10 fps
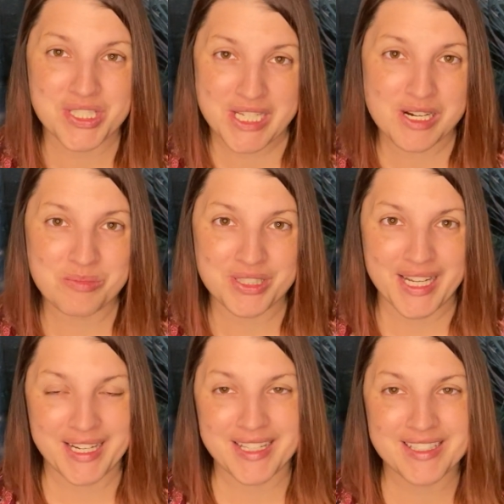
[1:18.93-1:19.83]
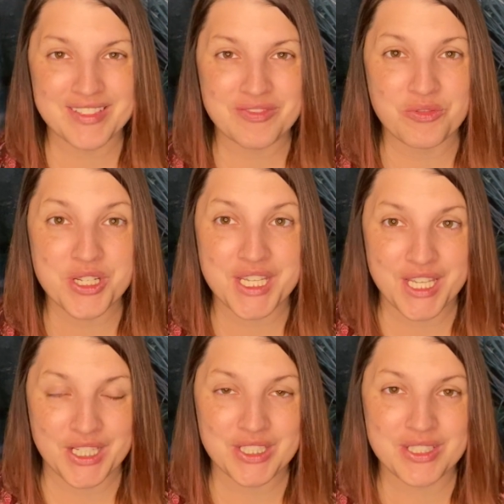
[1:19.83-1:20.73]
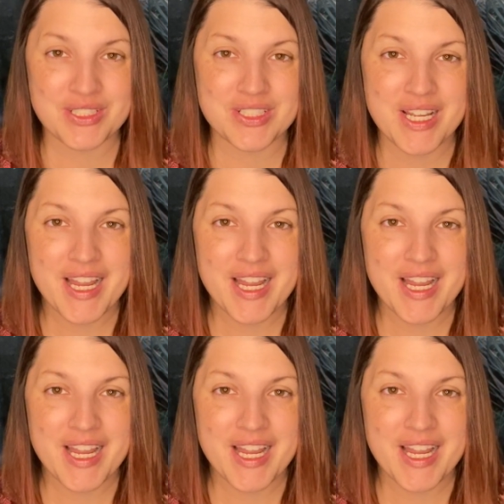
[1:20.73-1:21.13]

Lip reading: terrible at it for years.